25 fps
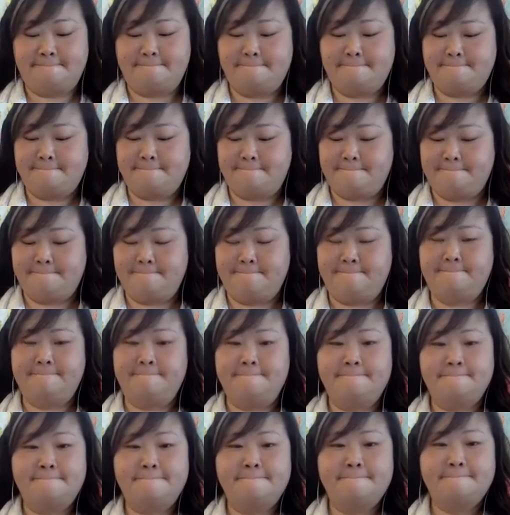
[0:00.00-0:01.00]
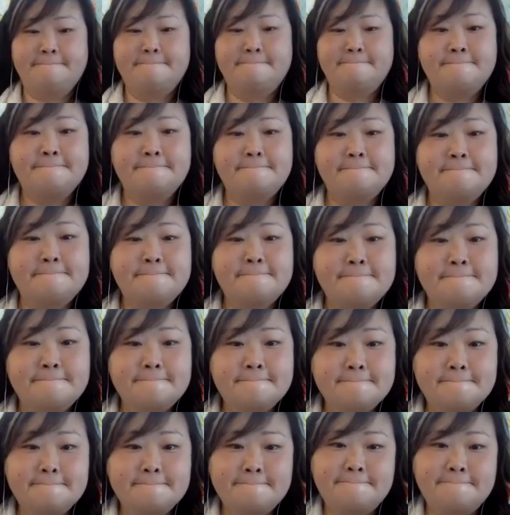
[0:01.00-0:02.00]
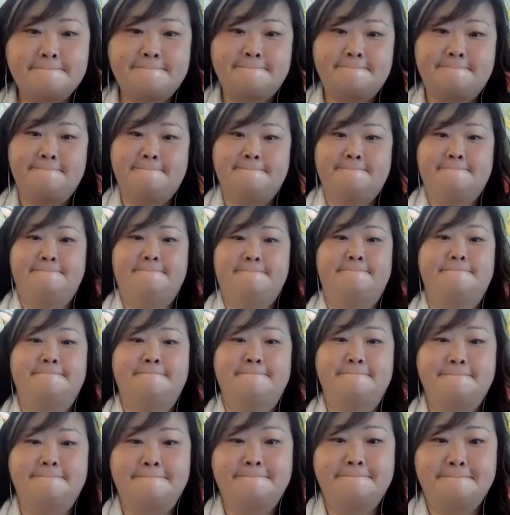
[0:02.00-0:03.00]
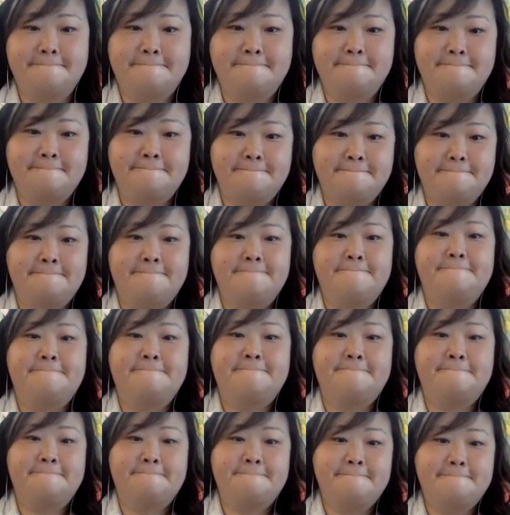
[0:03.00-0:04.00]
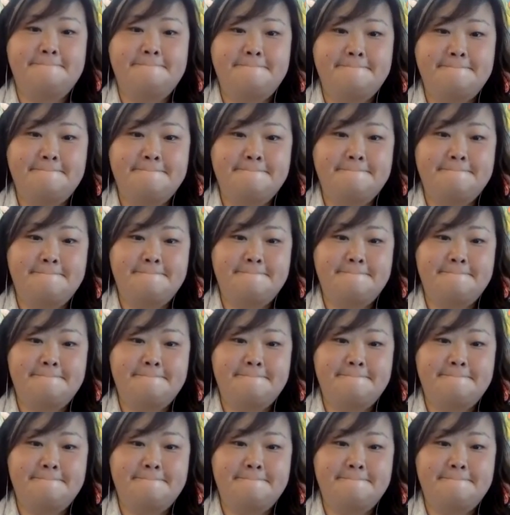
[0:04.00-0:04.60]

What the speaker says: [no speech]